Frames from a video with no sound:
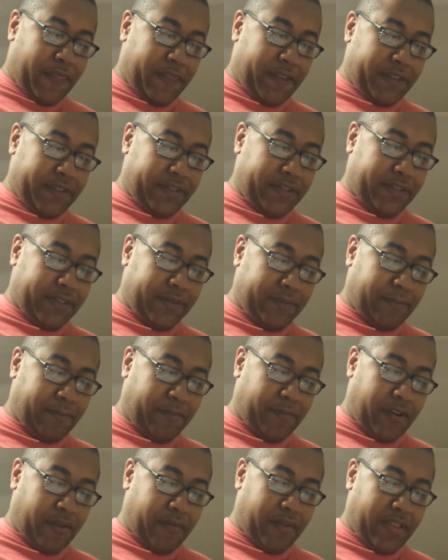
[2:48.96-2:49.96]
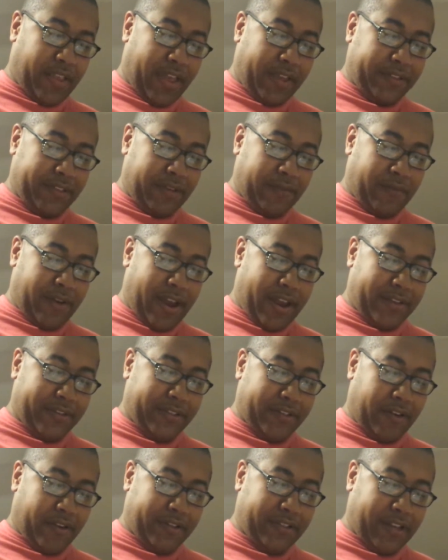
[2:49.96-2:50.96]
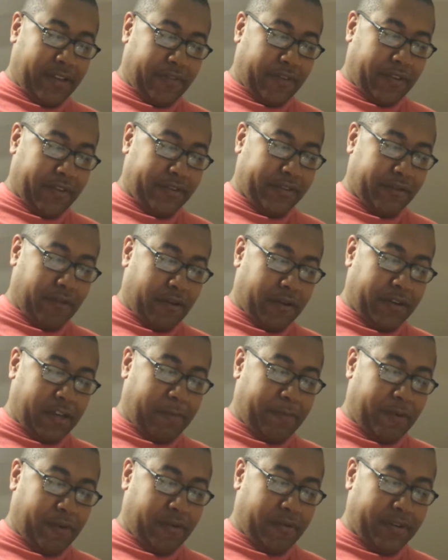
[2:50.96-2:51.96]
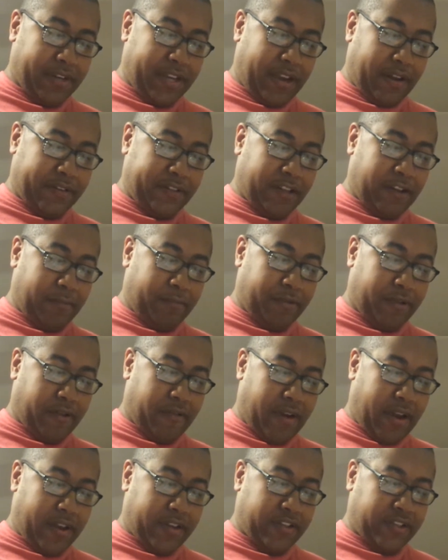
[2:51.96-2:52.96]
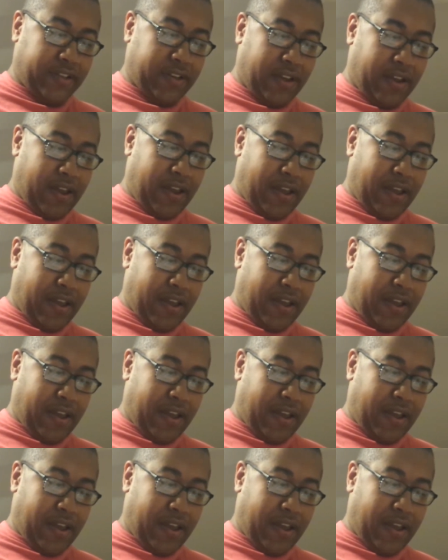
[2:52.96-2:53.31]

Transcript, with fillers: This the relaxing ride starts at the historic depot in downtown Blue Ridge.